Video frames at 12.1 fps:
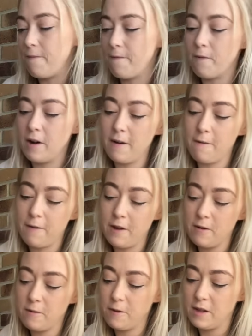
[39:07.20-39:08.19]
what I
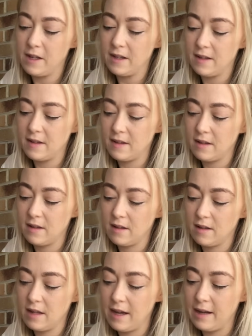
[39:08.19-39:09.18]
feel for this,
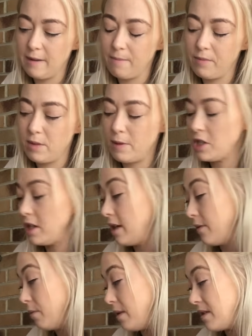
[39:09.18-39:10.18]
like, especially
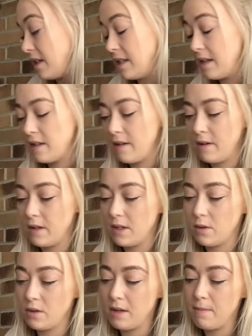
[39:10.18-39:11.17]
given we've seen that Seven of
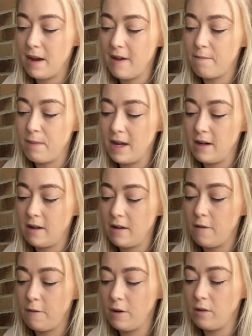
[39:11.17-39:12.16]
Swords, there may have been, you
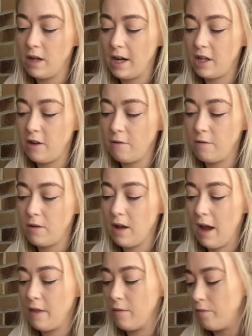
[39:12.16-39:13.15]
feel like you've
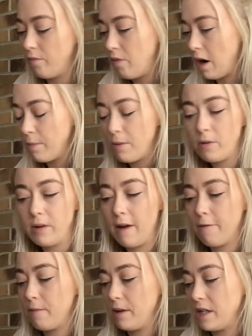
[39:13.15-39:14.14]
had the rug pulled out
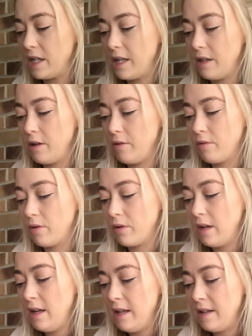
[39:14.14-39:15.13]
from underneath you, or
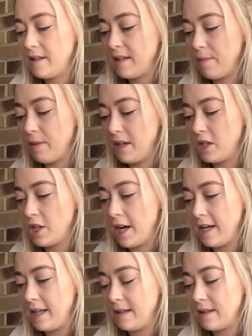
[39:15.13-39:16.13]
something
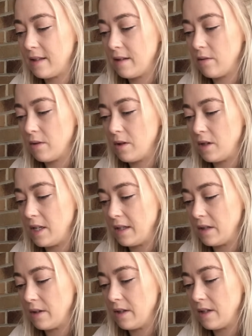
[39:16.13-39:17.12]
shady is, or
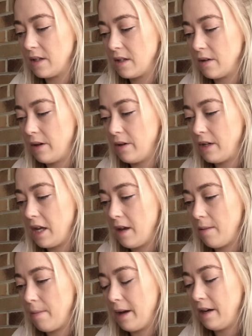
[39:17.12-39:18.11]
dishonest is going on here,
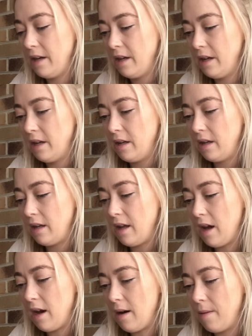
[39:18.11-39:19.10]
but
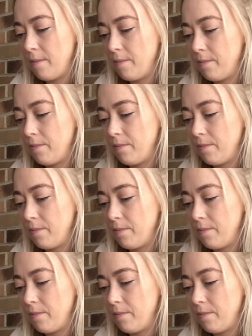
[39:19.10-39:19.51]
um,